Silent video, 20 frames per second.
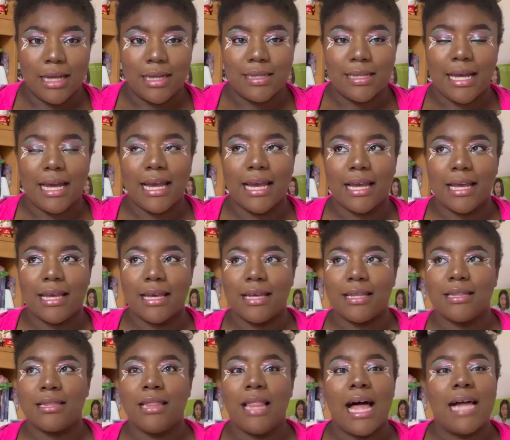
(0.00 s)
Like,
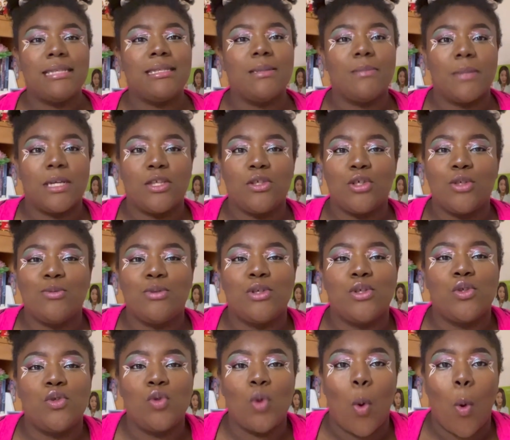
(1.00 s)
last semester was
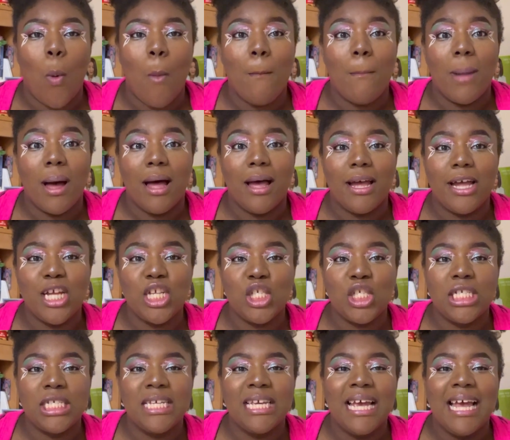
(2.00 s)
so
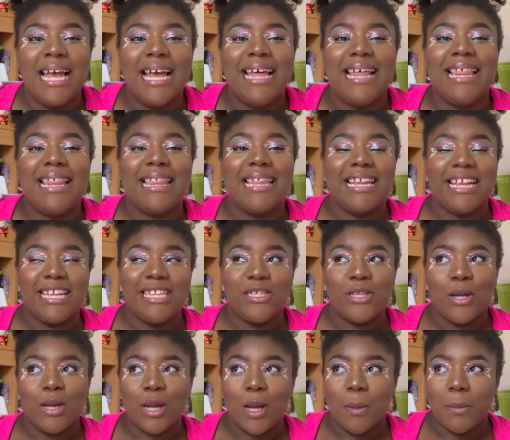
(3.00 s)
much that I
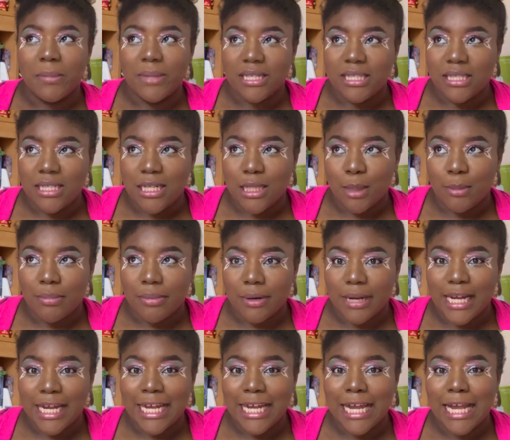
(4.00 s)
took a much needed
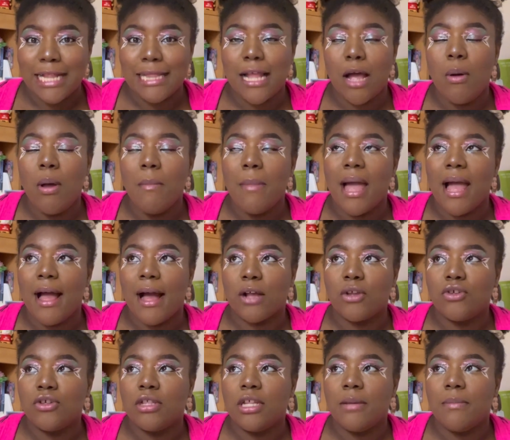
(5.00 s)
break, and now I'm
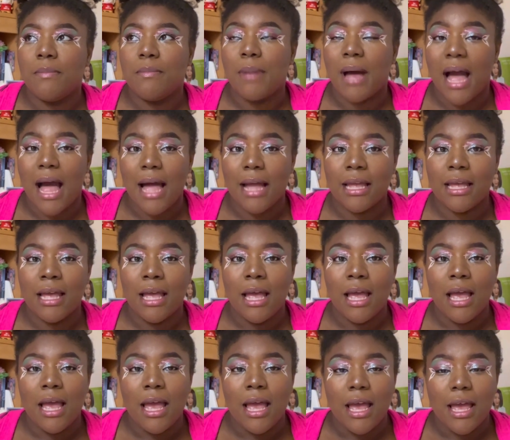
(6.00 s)
actually back.
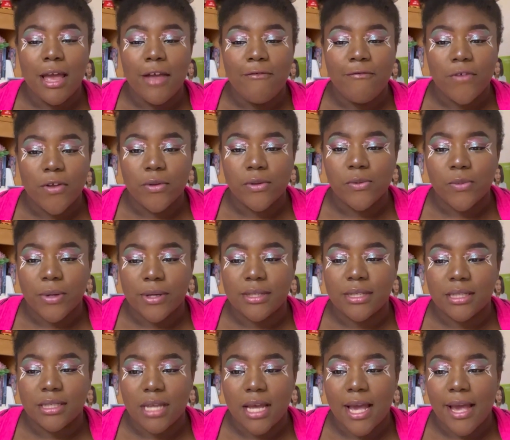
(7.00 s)
It feels weird
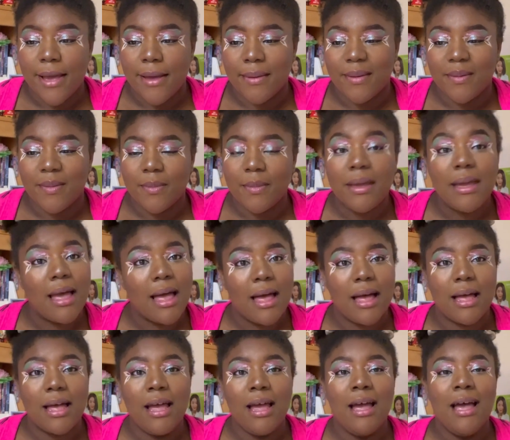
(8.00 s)
to say. But yeah.
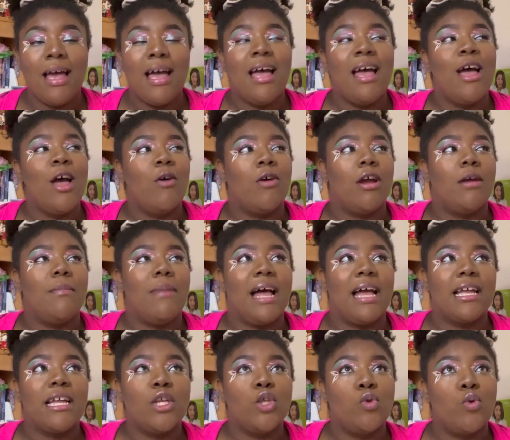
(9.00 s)
Right,
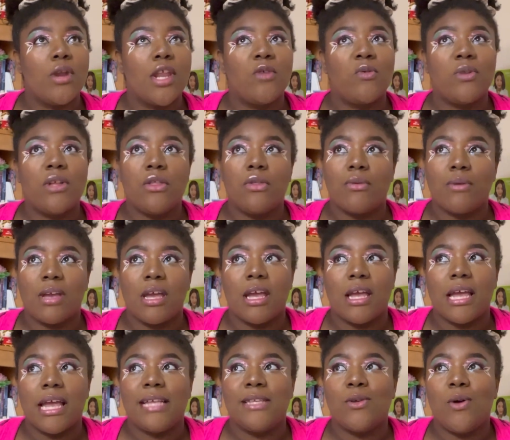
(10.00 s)
back in
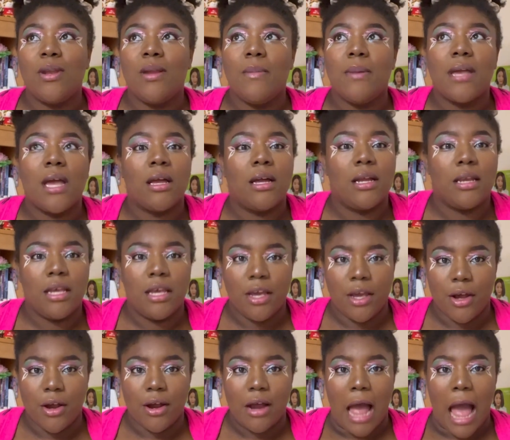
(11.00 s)
2023, it's going to be a good
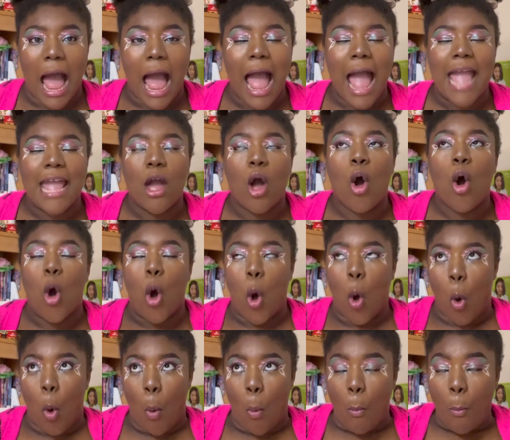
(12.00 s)
year, I
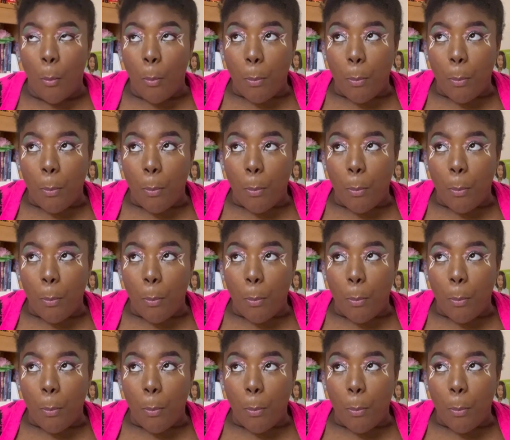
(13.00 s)
hope.